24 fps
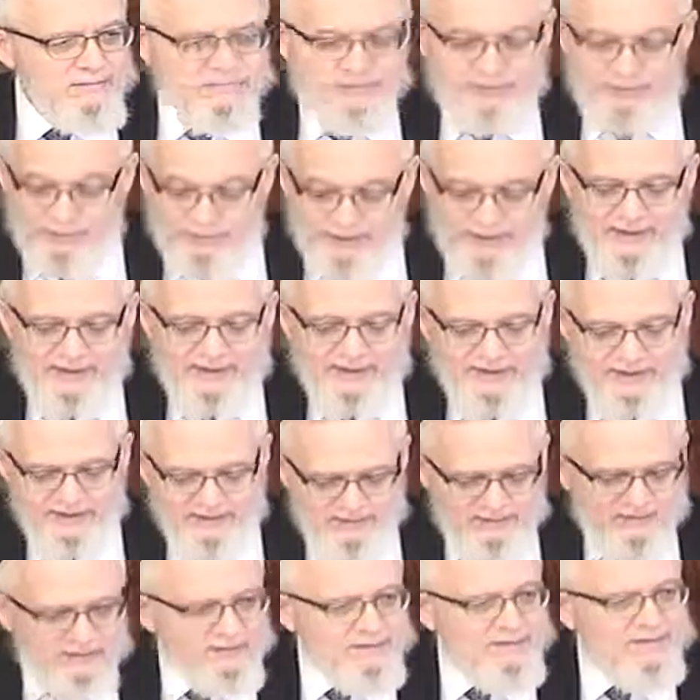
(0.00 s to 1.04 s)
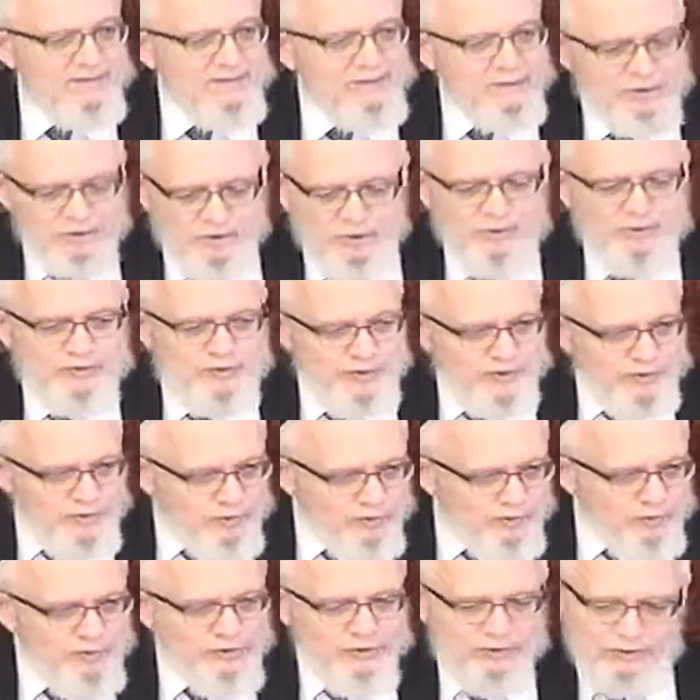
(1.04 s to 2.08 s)
You dictate, you choose to
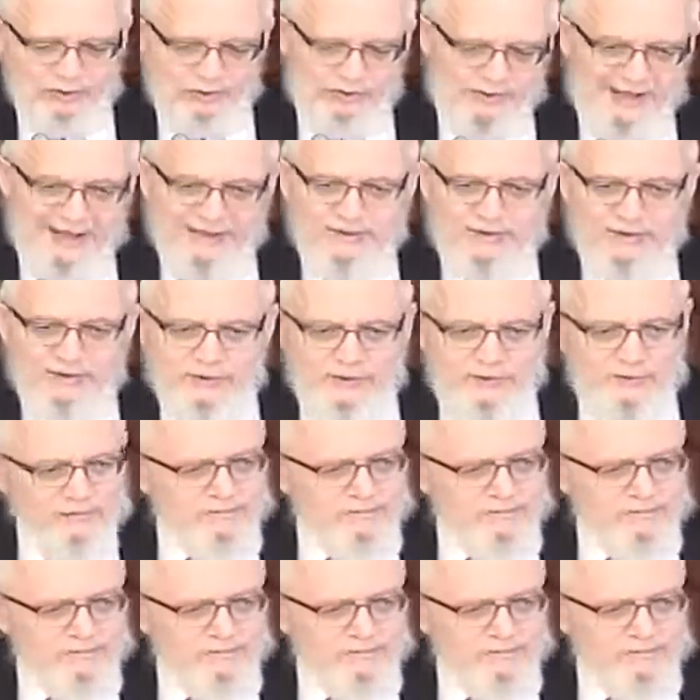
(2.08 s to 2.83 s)
do, you choose not to do.